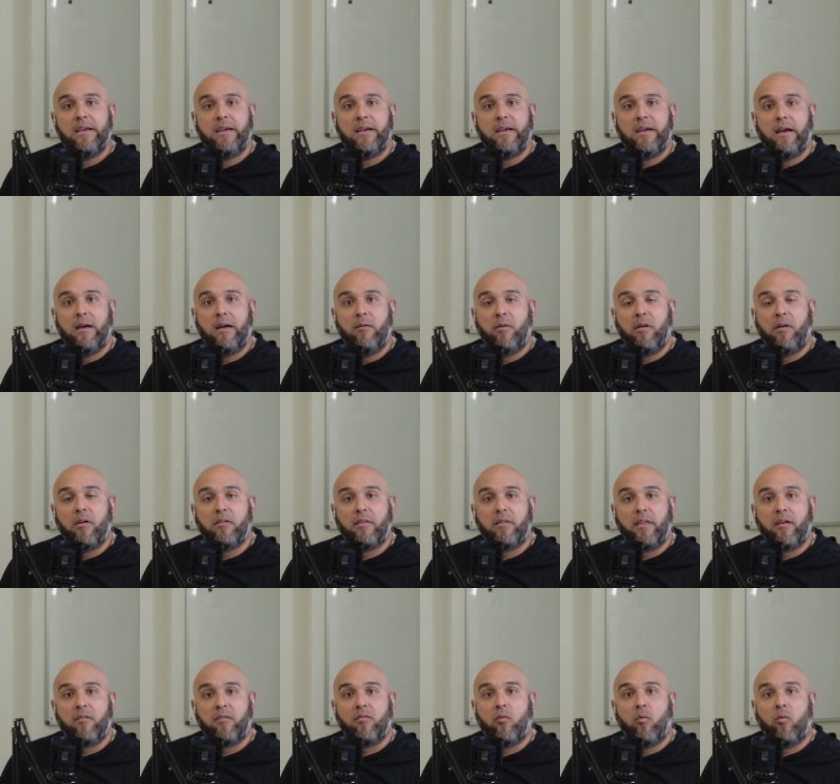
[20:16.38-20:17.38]
Uh, we were there
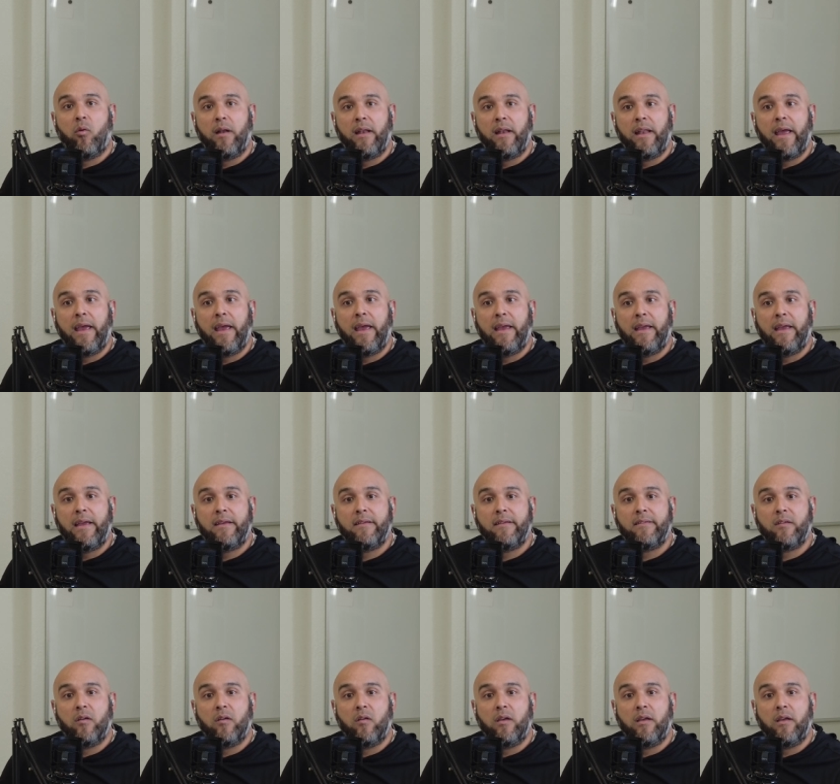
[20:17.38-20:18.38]
for one day,
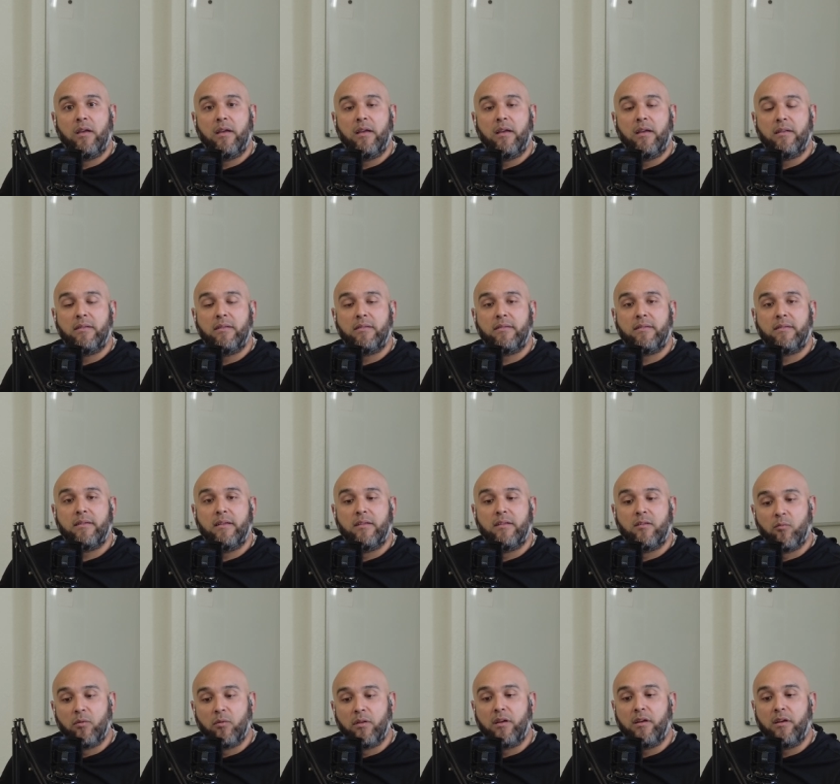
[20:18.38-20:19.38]
so it, it's it's a
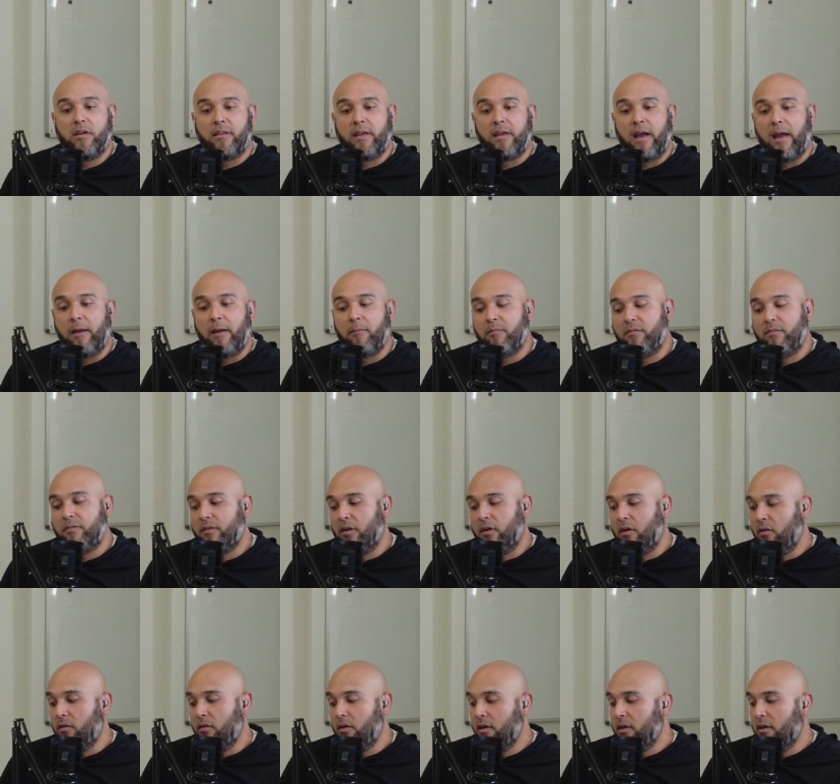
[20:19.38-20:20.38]
really good time.
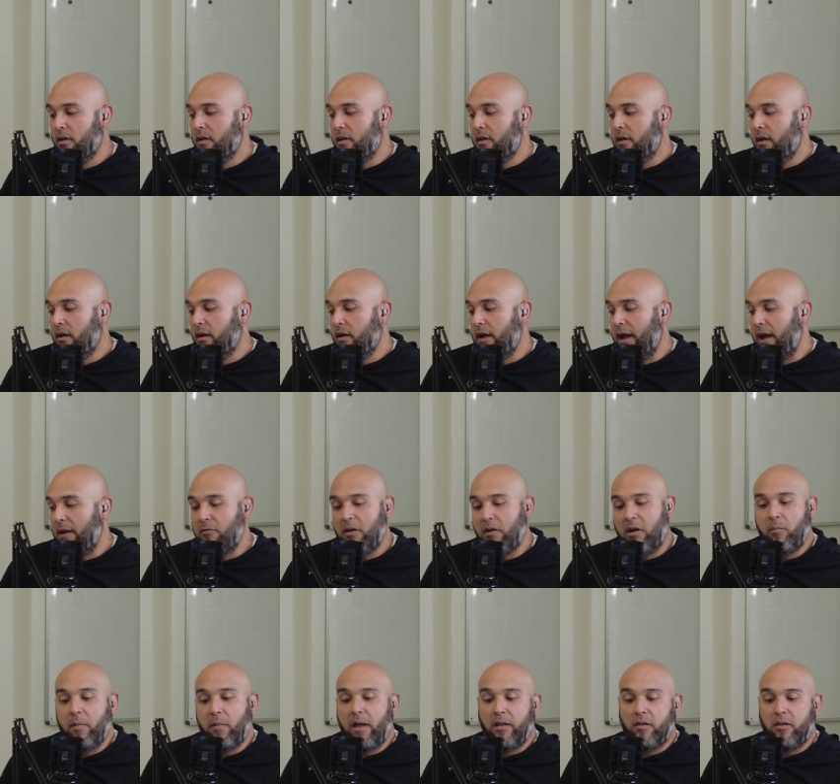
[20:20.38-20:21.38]
So uh, I
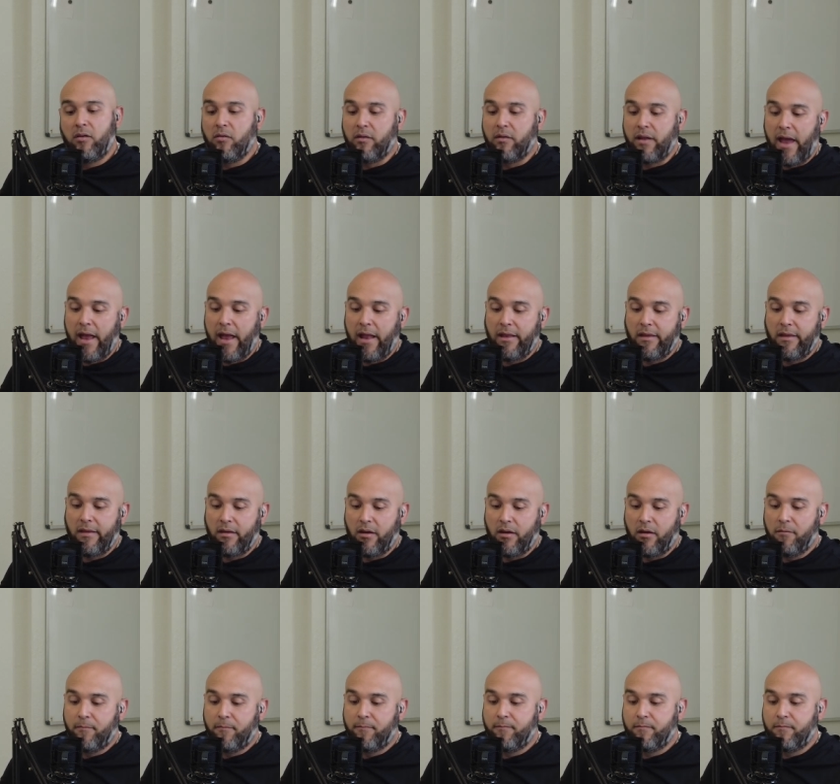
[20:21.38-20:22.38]
recommend doing that. You know,
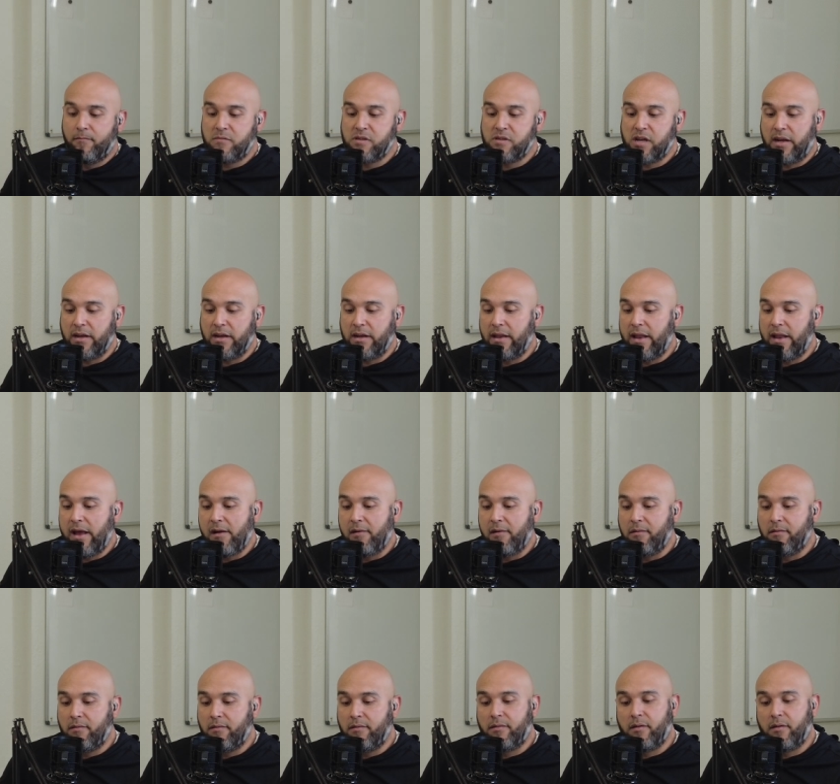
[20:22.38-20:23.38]
checking it out.
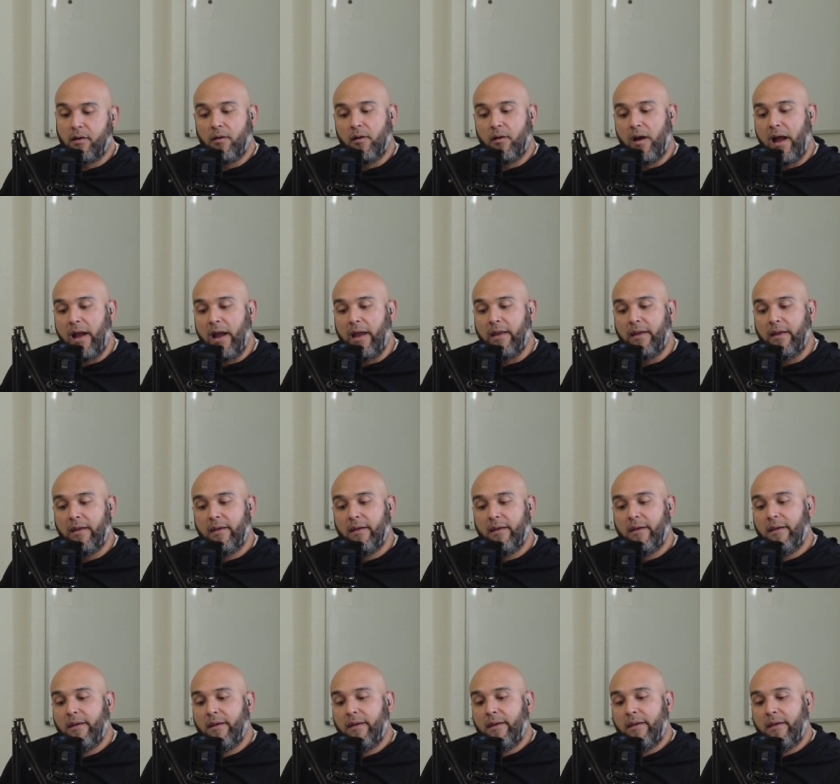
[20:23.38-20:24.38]
So I,
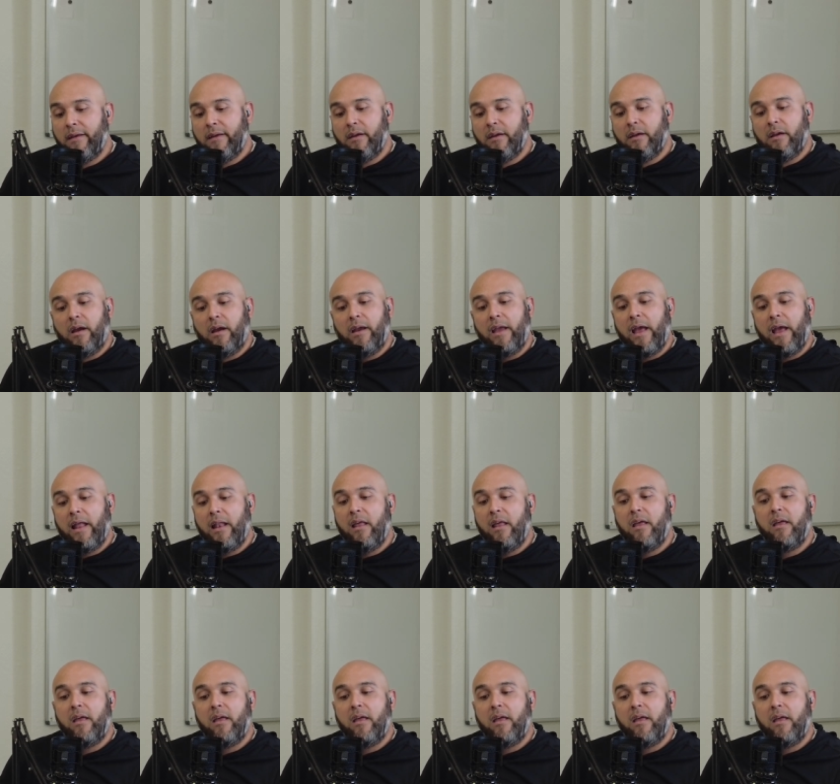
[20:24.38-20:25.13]
again,